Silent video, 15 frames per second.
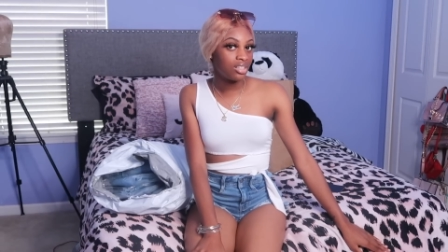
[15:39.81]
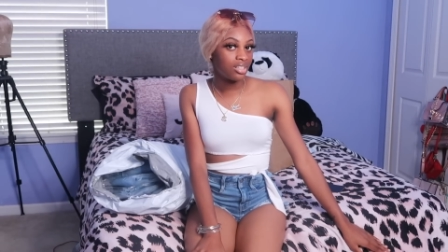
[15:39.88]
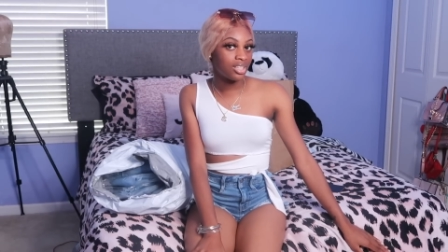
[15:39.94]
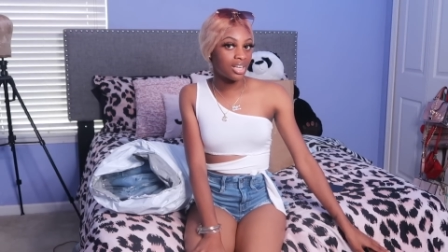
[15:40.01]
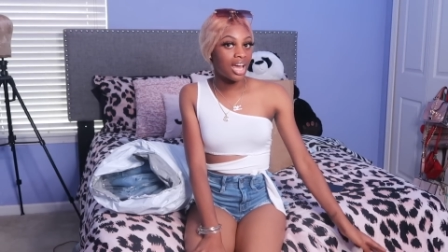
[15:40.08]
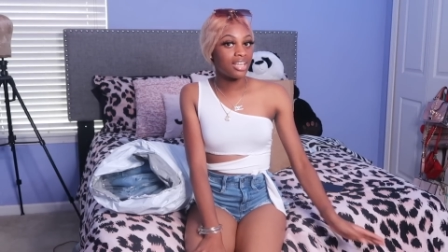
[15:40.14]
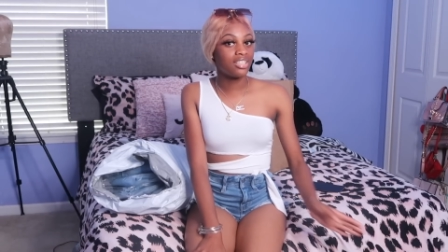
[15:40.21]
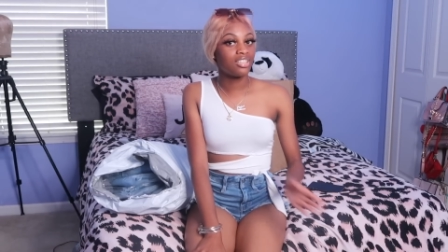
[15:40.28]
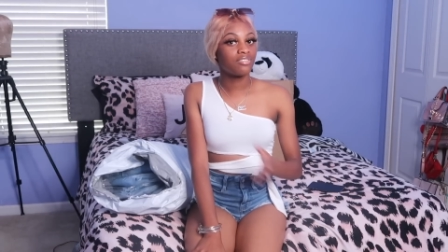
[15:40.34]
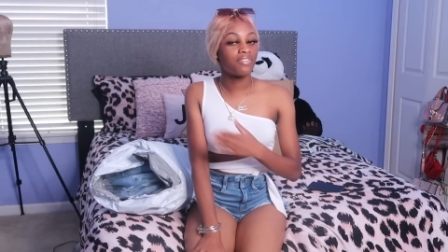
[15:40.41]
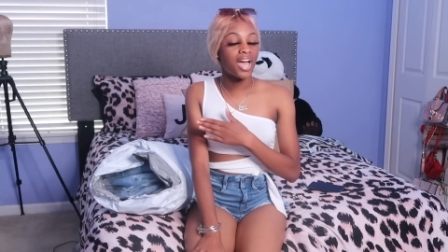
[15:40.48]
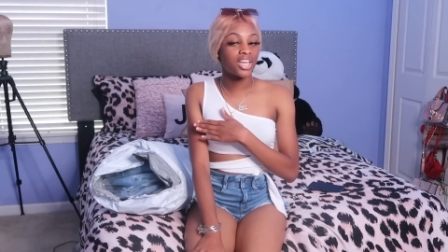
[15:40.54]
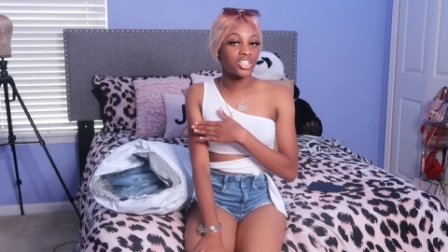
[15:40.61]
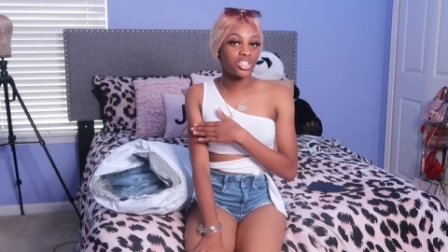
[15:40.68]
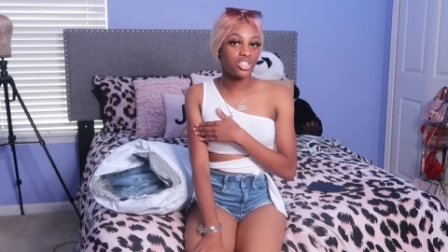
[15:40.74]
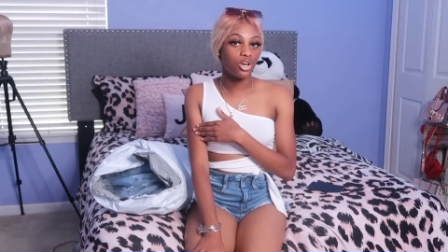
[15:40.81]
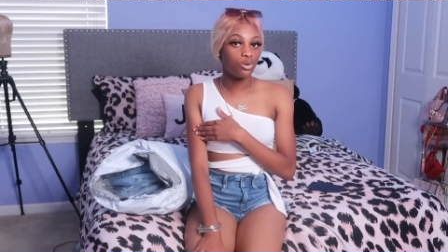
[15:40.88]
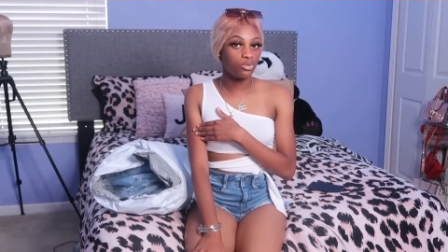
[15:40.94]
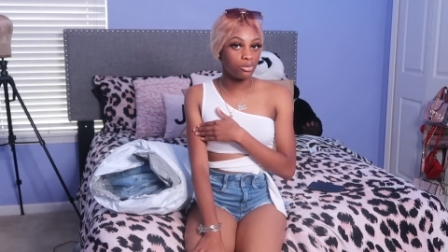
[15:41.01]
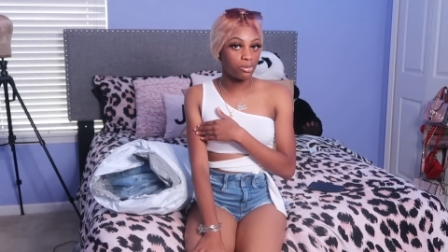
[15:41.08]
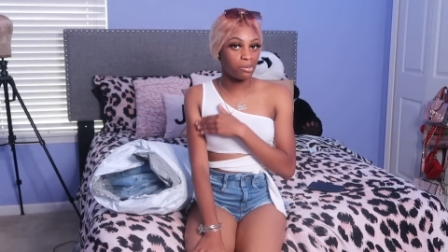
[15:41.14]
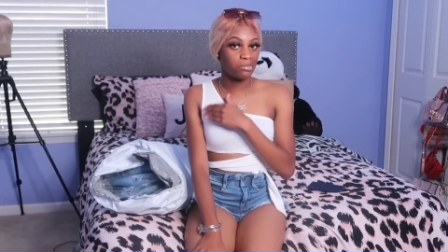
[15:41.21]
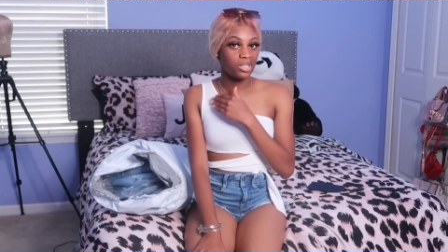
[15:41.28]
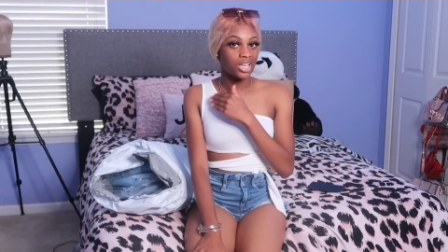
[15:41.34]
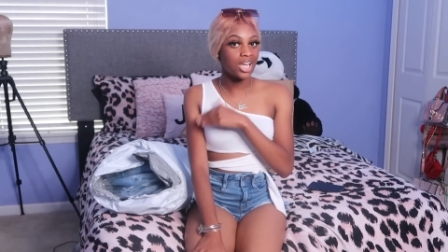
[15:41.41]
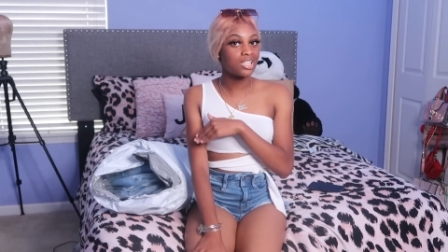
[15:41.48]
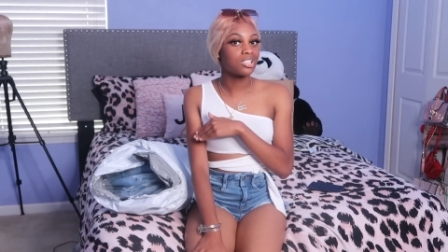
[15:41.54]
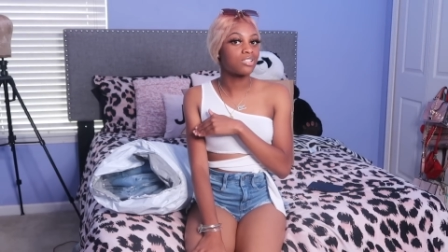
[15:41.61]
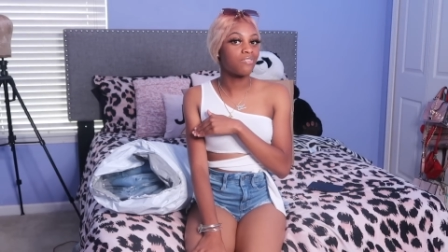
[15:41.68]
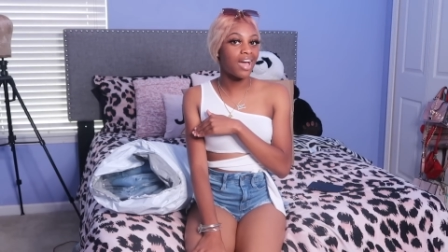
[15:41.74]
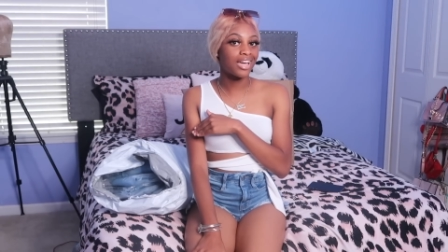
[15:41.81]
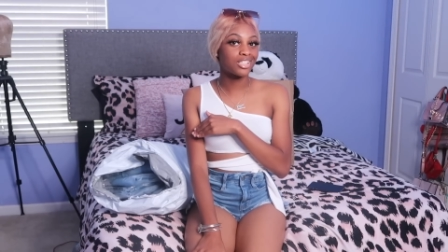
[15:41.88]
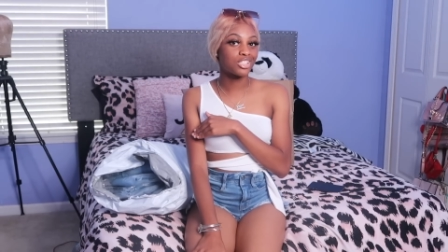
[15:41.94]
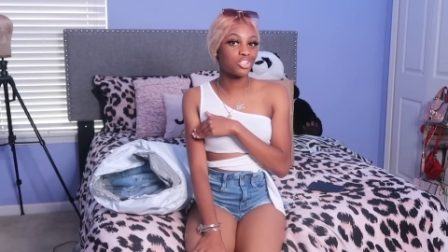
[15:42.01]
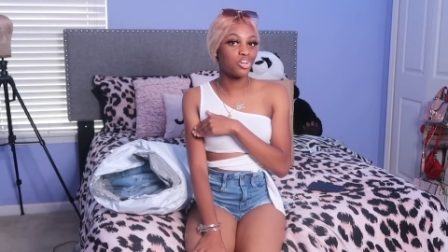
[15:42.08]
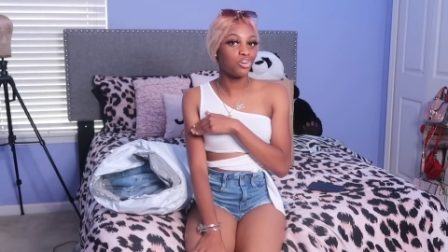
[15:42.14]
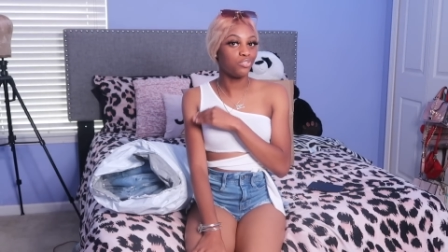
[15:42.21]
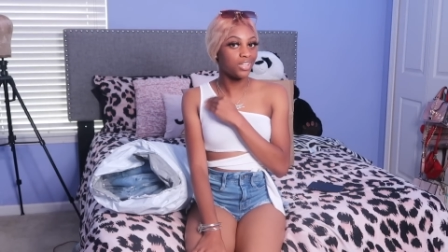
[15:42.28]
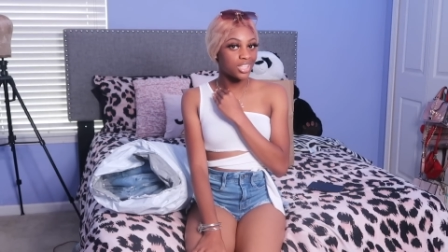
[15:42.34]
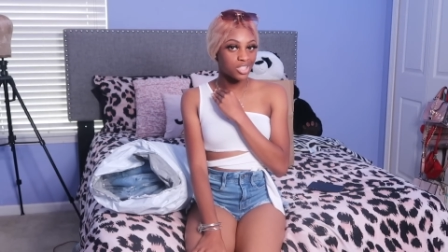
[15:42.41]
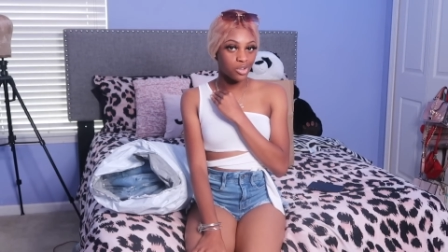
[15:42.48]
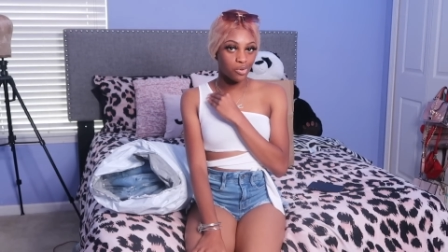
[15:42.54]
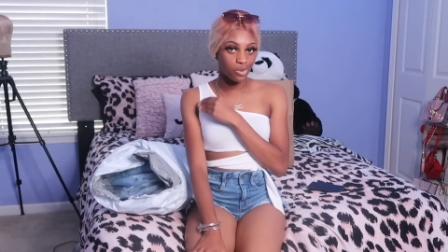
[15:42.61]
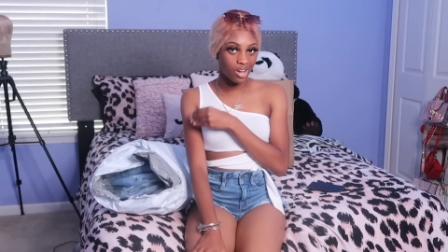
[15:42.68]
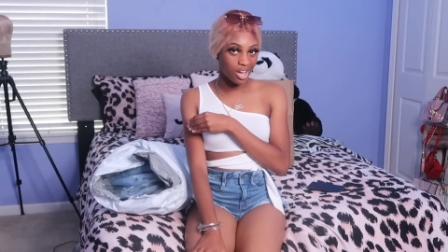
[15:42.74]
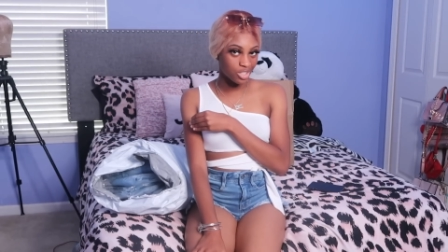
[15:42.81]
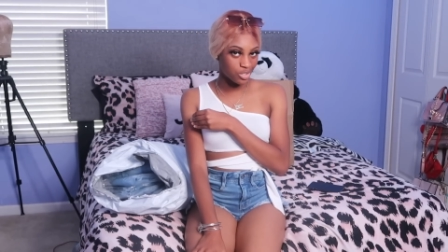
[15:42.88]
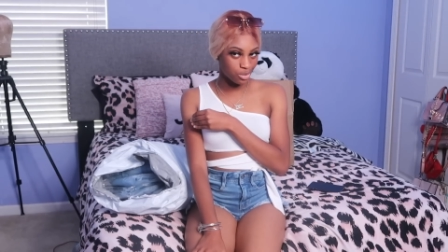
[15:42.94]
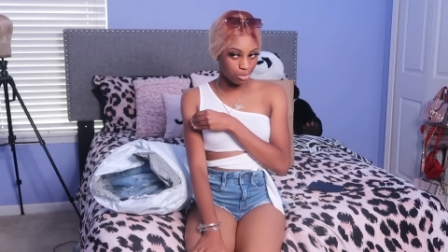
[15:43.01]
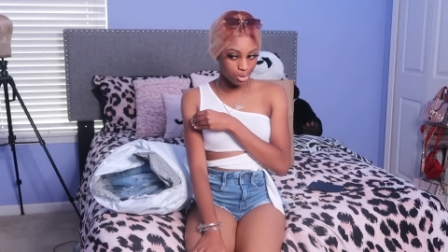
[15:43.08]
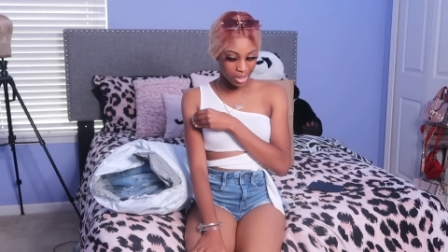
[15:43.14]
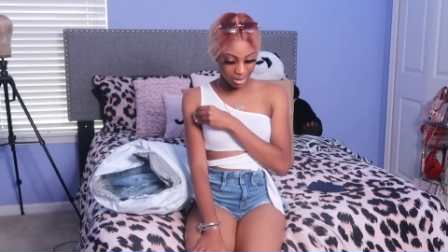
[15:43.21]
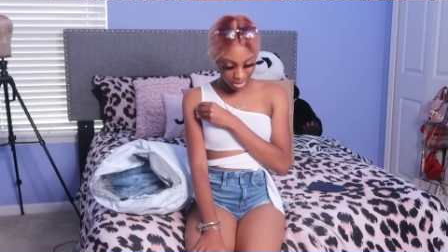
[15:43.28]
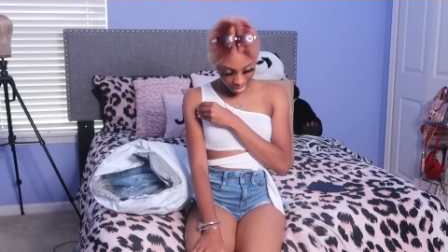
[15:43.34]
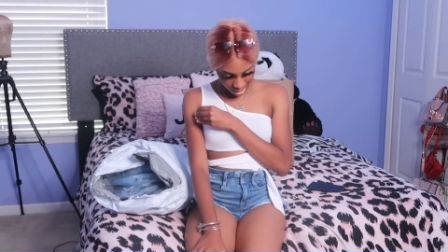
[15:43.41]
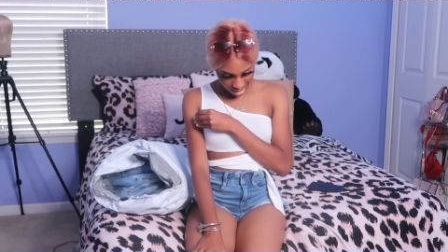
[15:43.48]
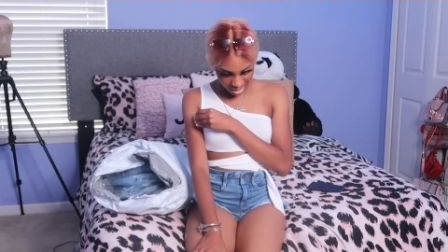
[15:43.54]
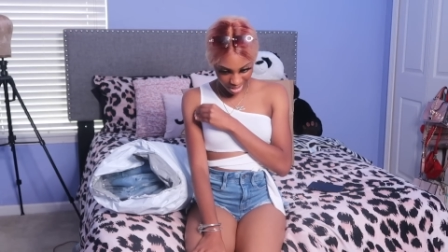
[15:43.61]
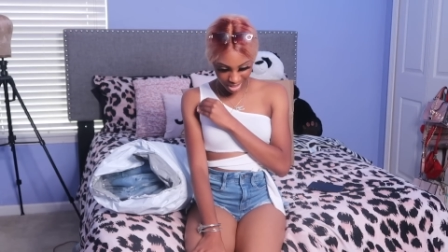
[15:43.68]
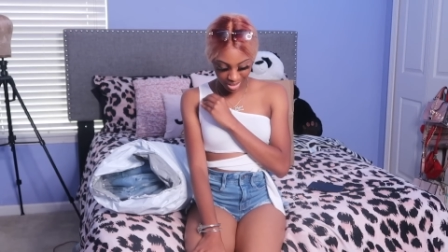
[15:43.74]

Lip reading: than I did FashionNova. But because it's FashionNova, it's going to cost you a pretty penny.